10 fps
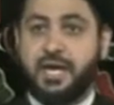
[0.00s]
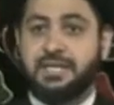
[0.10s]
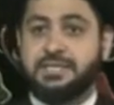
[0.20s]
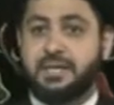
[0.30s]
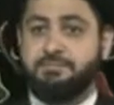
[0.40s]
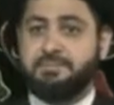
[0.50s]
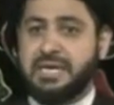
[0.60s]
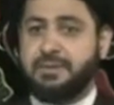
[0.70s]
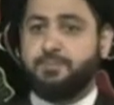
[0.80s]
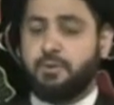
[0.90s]
And some
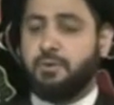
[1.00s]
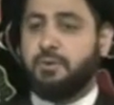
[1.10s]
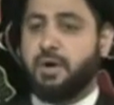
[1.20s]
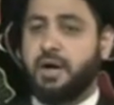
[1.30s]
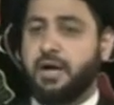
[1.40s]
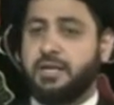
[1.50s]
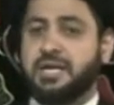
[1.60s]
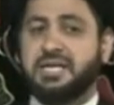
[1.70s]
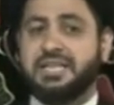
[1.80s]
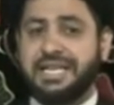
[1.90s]
people are
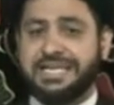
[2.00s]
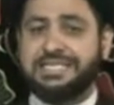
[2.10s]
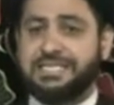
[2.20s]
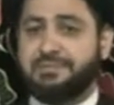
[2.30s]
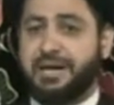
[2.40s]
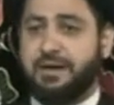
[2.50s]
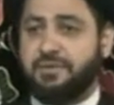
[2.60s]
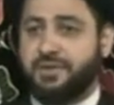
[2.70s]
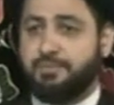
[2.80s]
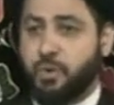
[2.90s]
neglected
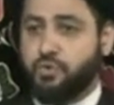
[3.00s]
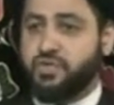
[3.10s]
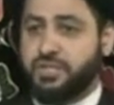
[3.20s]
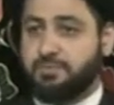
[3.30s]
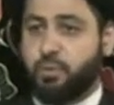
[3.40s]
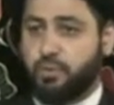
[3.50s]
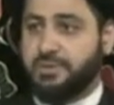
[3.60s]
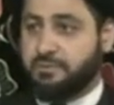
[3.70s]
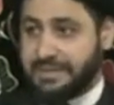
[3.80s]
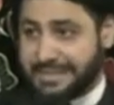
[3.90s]
about the most
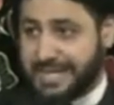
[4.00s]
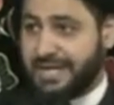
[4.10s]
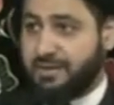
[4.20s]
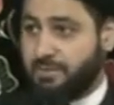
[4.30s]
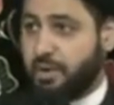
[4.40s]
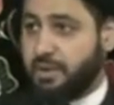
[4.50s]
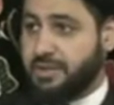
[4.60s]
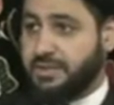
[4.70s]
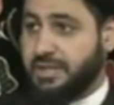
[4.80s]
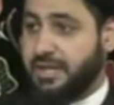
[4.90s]
important, the second
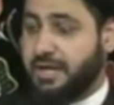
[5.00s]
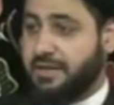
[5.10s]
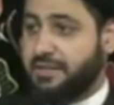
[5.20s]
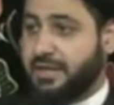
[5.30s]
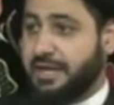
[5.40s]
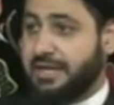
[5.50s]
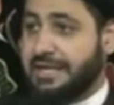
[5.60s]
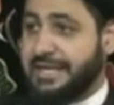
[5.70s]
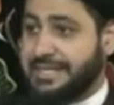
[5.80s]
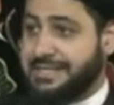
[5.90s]
part, the
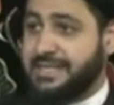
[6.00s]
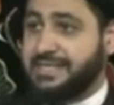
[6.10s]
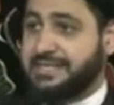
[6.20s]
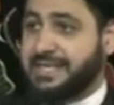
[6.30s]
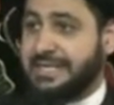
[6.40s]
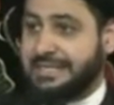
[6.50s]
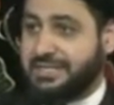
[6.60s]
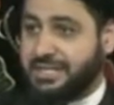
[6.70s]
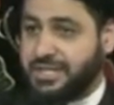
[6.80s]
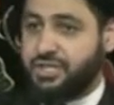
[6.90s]
lessons and the
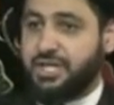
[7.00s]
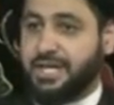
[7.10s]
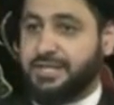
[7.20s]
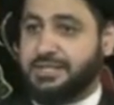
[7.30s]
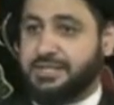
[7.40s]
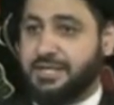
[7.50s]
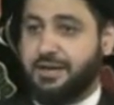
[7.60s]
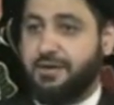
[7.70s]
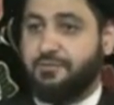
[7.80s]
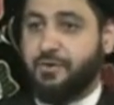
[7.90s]
teachings
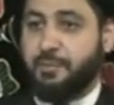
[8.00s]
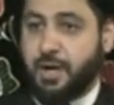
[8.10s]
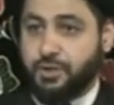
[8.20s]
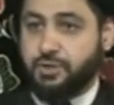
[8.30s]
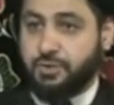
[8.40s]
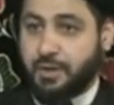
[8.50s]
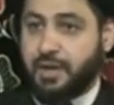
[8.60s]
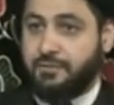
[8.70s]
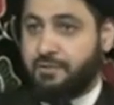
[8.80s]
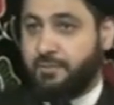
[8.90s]
from
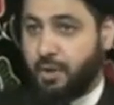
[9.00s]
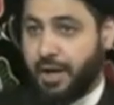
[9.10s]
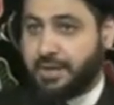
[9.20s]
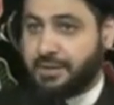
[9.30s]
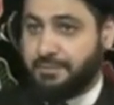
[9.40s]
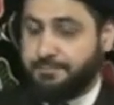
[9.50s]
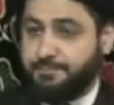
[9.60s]
Ashura and from Muharram.